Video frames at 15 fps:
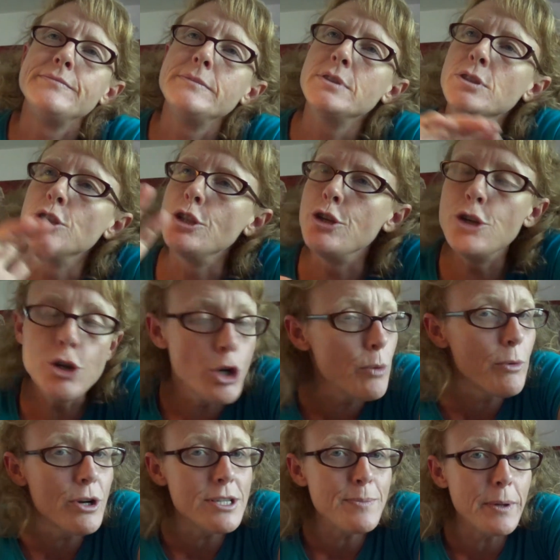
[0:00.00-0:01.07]
There are
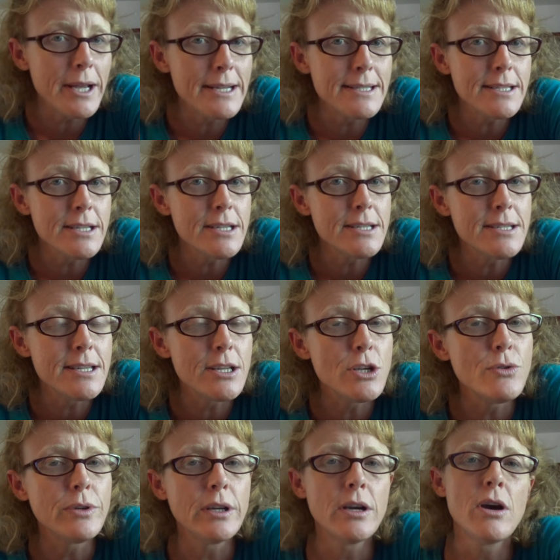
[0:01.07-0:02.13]
numerous places that
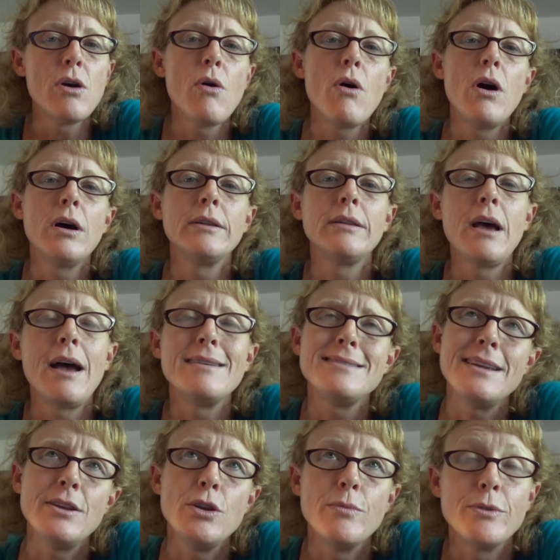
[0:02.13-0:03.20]
you can go online. I
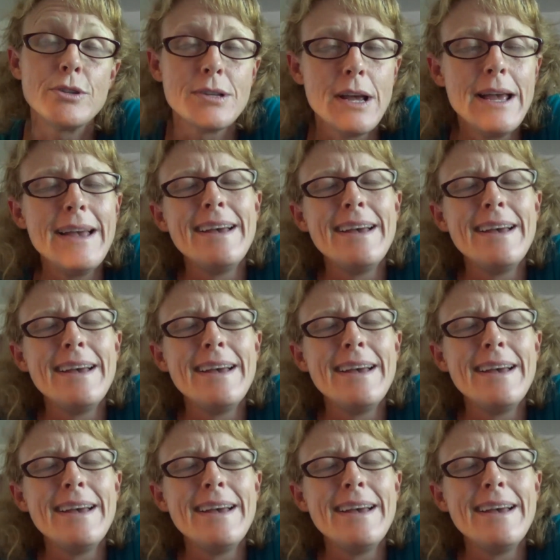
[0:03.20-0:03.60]
say numerous.